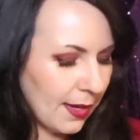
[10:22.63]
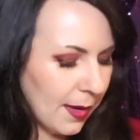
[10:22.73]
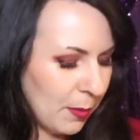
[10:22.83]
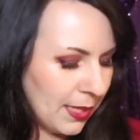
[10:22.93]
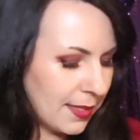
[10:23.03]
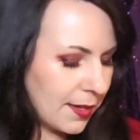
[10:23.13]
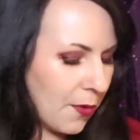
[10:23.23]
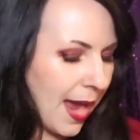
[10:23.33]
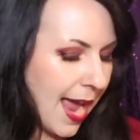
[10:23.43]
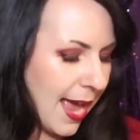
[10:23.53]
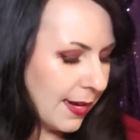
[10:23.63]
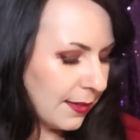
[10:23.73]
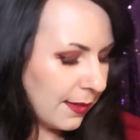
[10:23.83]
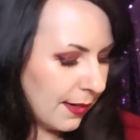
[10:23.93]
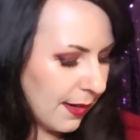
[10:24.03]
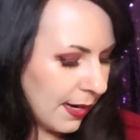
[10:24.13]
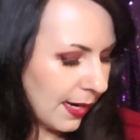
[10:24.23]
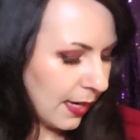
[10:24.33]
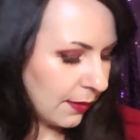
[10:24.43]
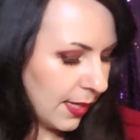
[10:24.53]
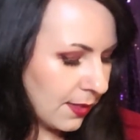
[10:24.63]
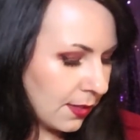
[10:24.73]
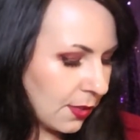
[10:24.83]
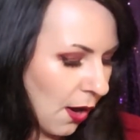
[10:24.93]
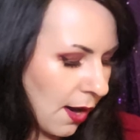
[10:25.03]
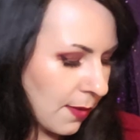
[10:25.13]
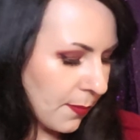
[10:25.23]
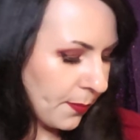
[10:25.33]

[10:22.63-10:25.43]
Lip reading: But let's go ahead and let's start.